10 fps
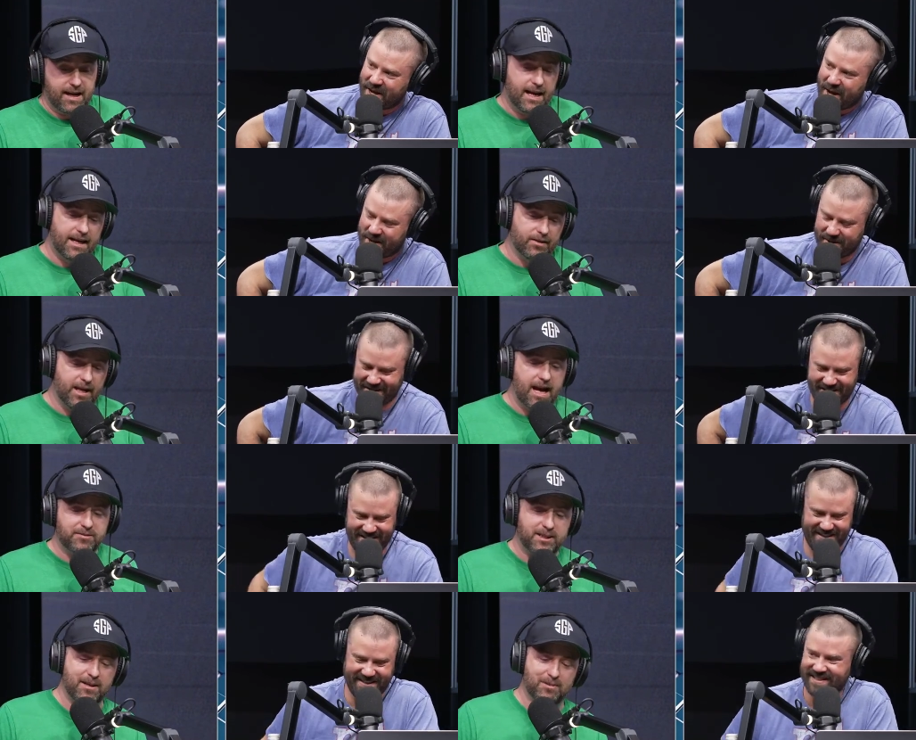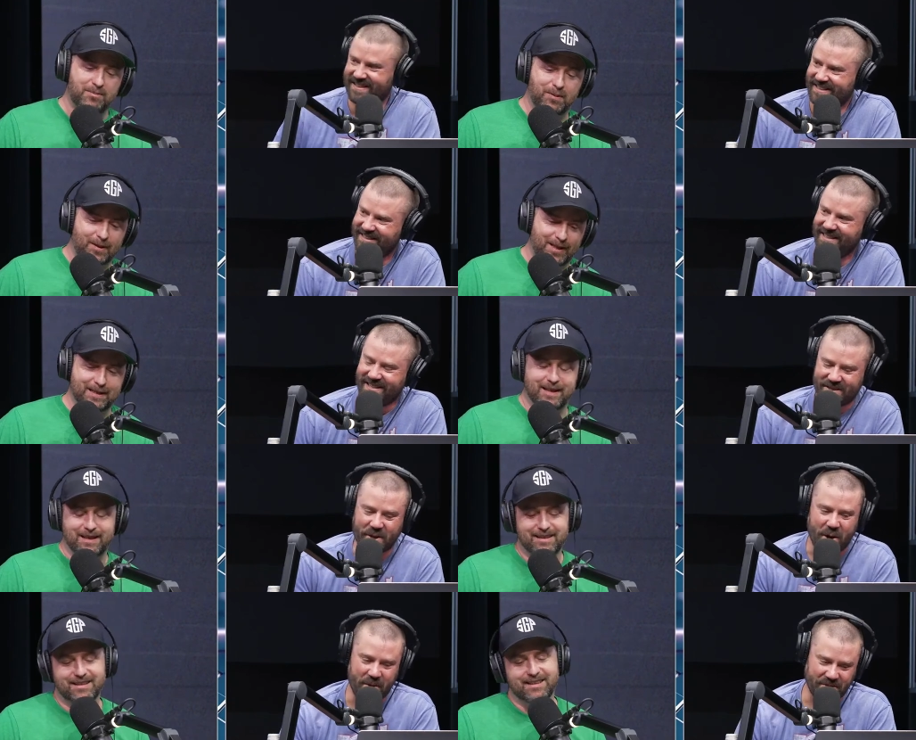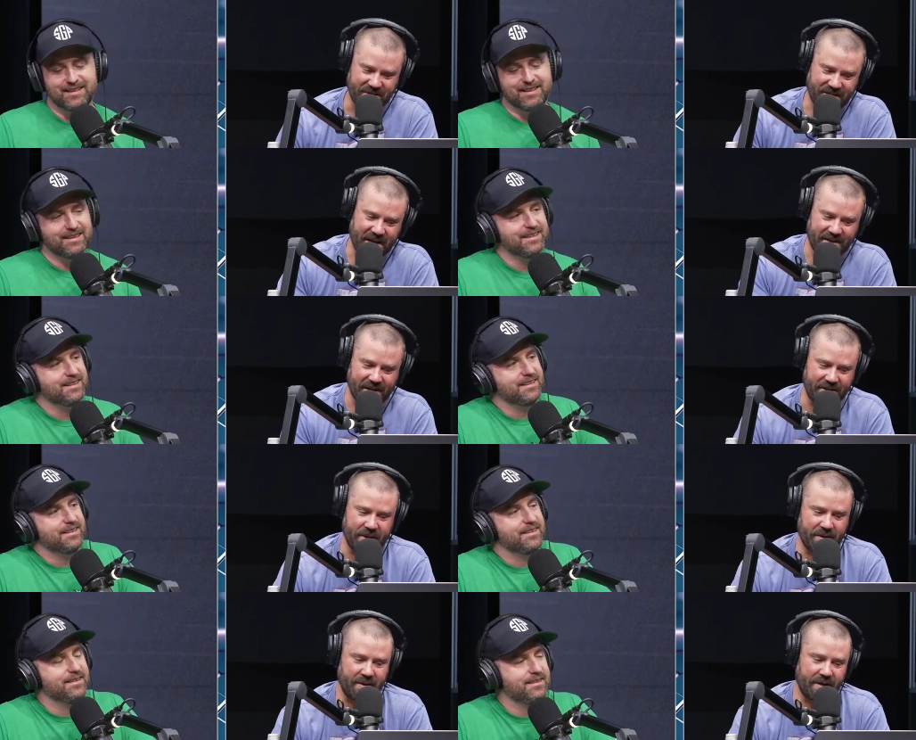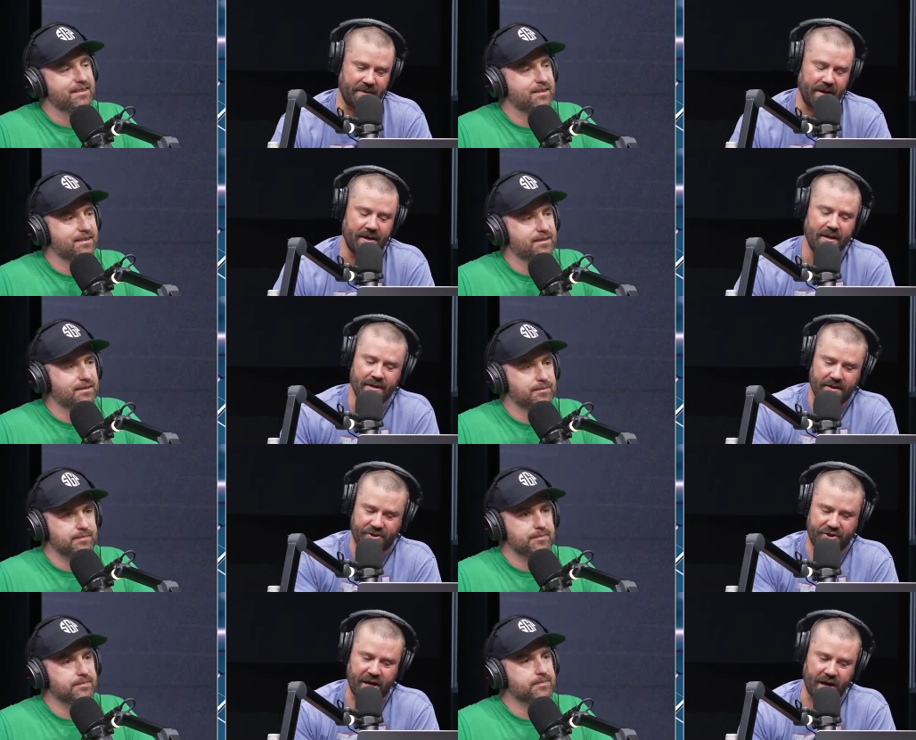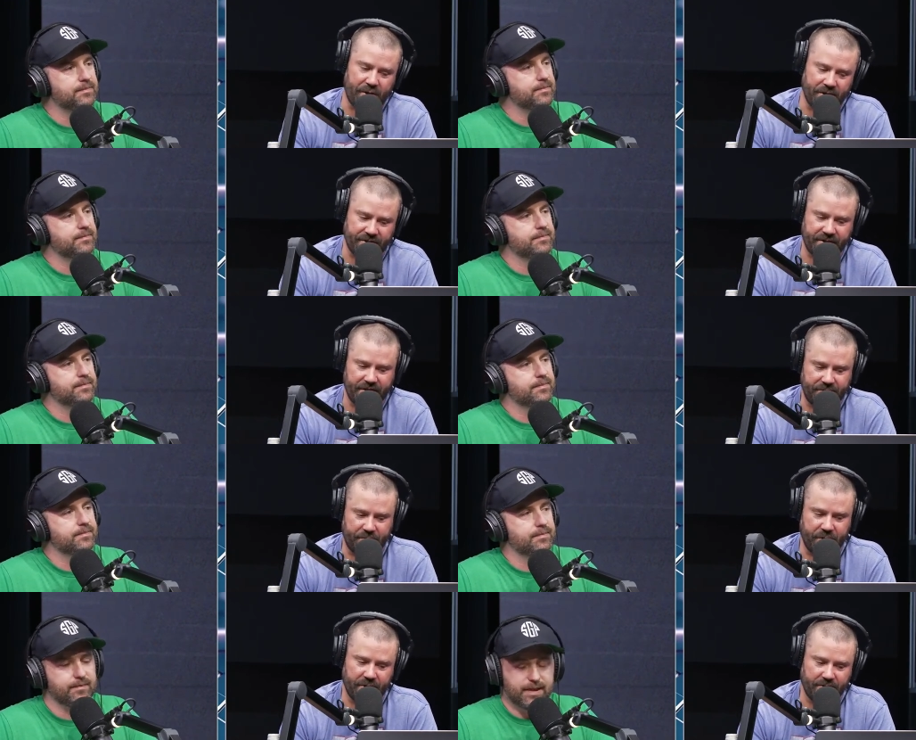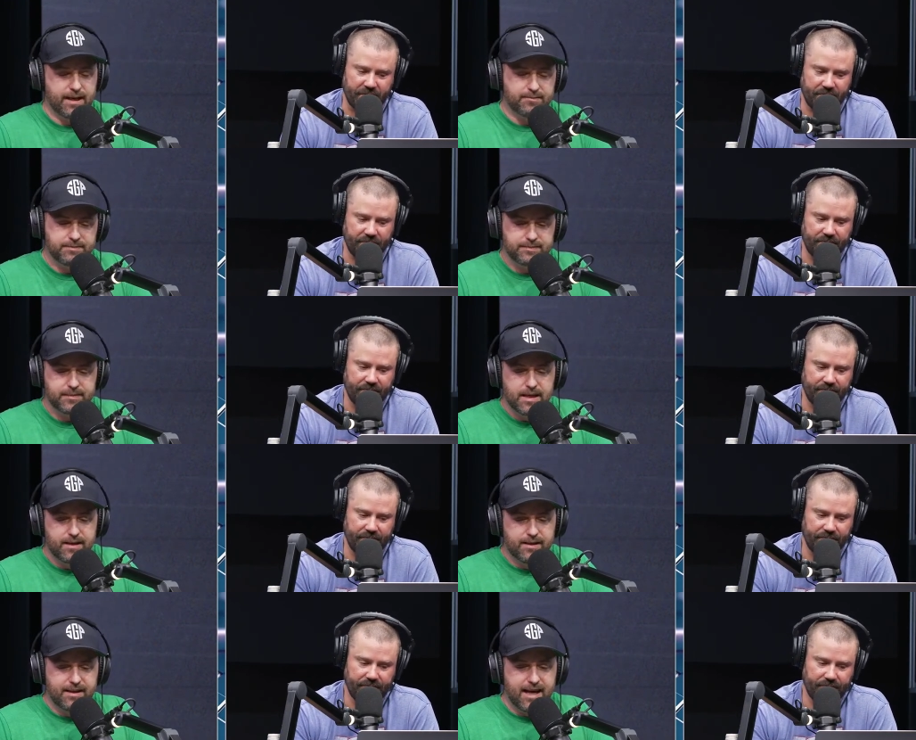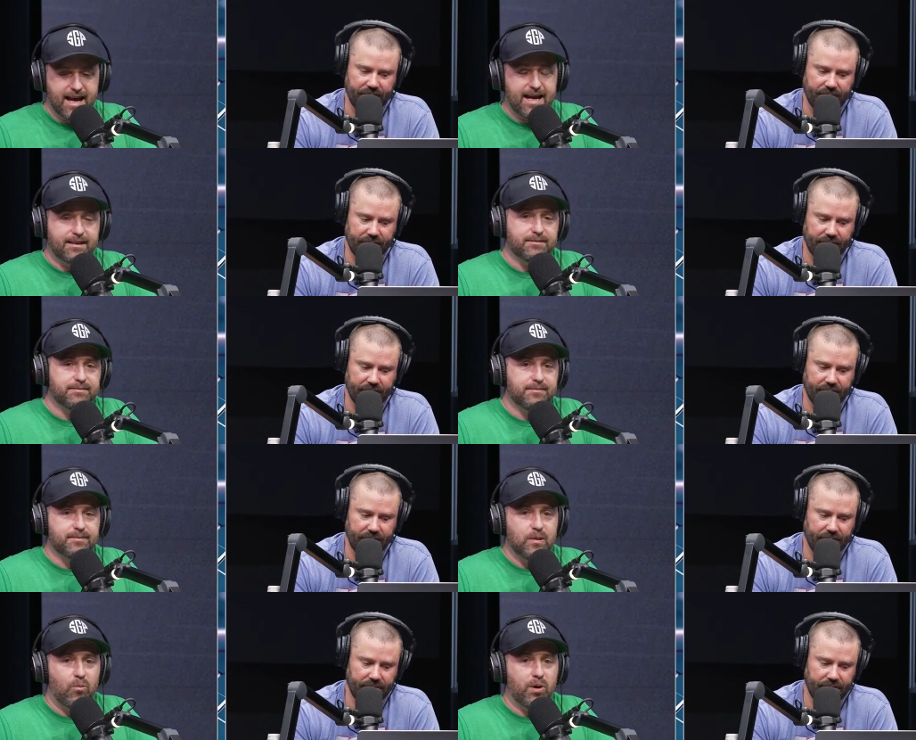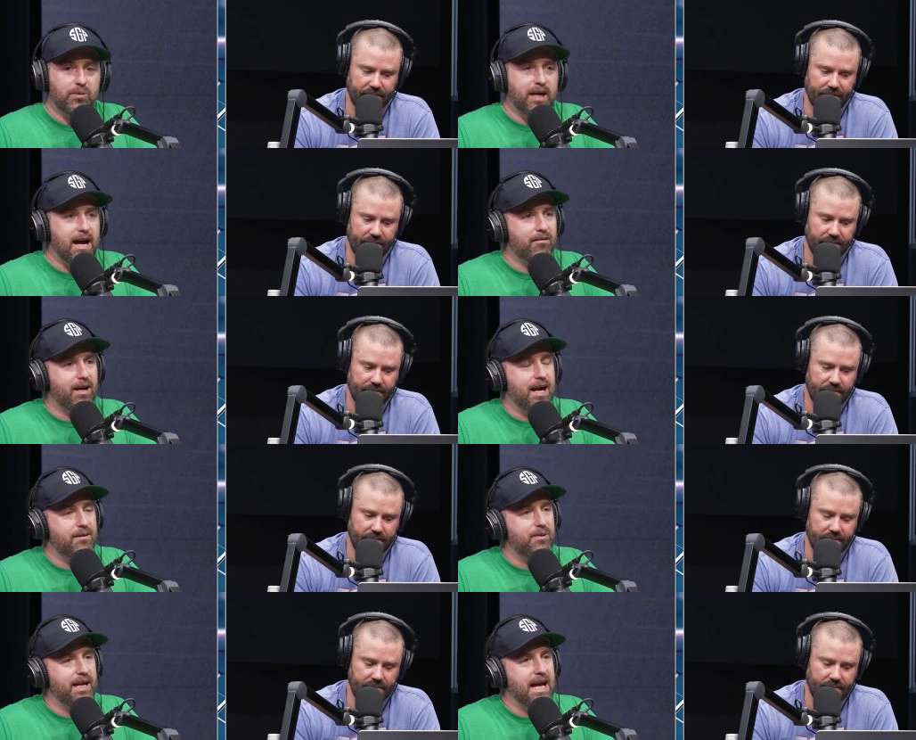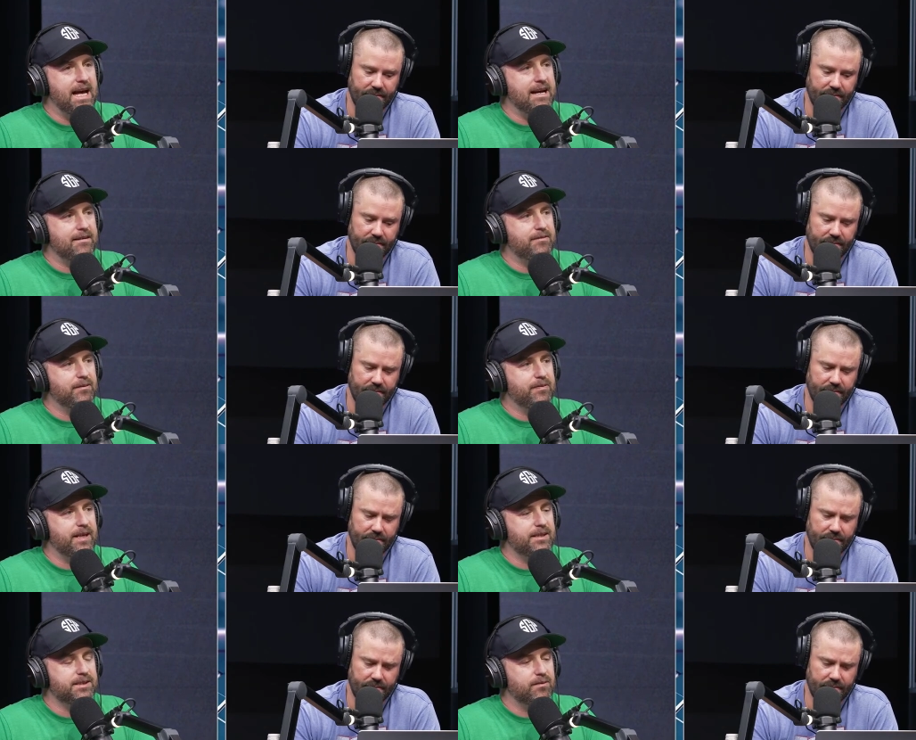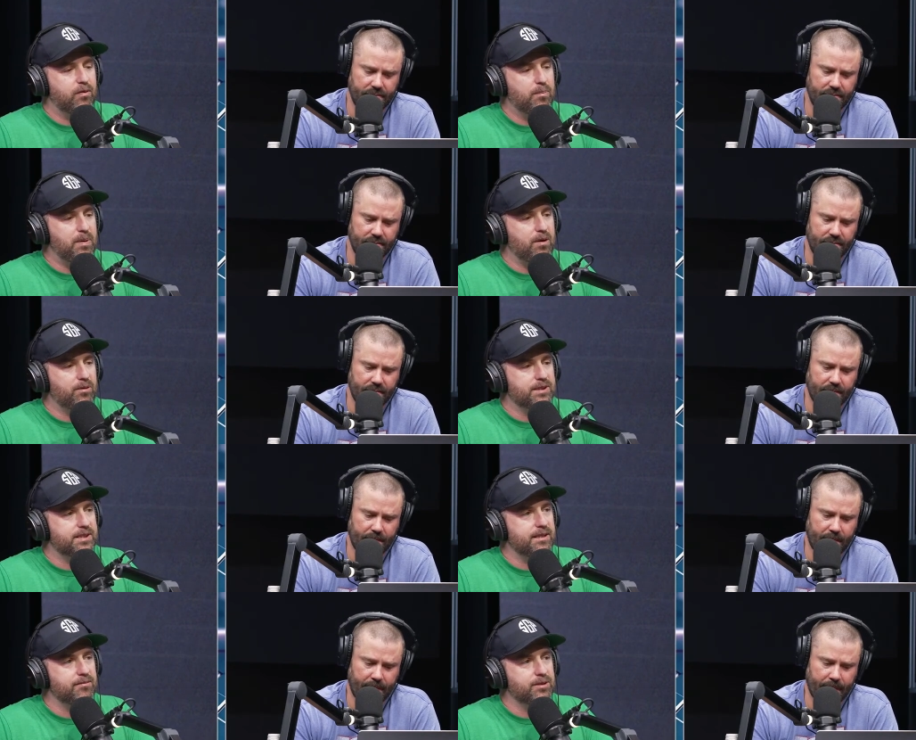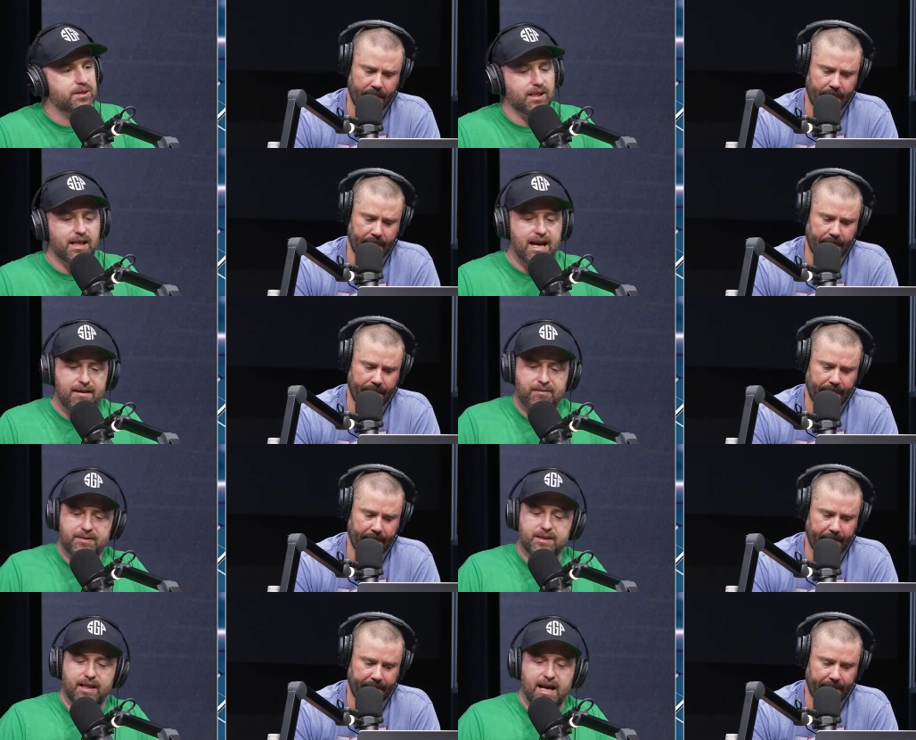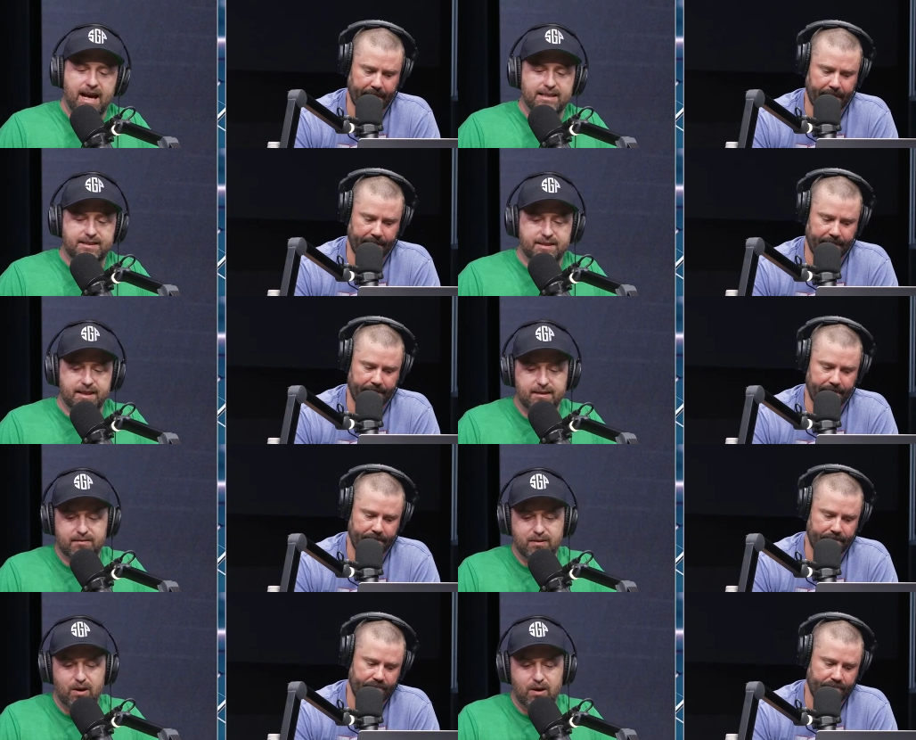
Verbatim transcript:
Speaker 1: no, I don't have Sam Laporta in there. No, no, I'm just saying, like, the the the share is is real. Yeah.
Speaker 2: Hey, what do we got, Ryan? We have fantasy football receivers left. Last of